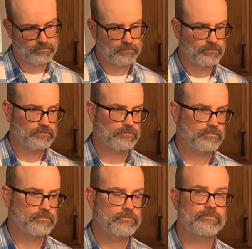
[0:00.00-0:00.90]

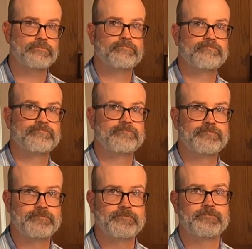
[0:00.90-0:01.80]

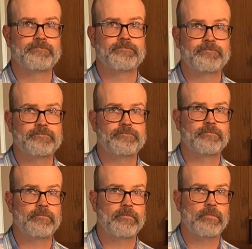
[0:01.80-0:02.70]

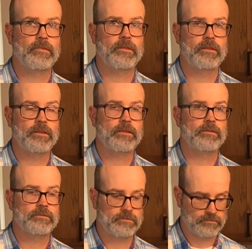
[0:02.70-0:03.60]

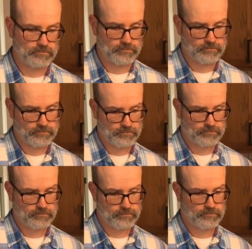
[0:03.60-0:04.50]

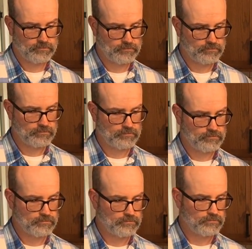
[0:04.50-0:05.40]

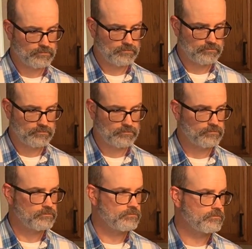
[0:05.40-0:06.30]

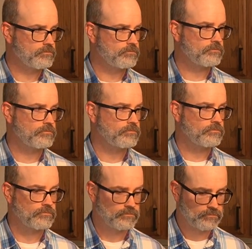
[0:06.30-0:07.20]

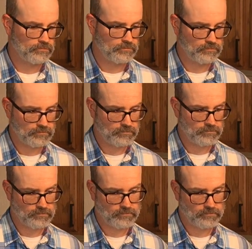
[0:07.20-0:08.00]
No words are spoken by the person on screen.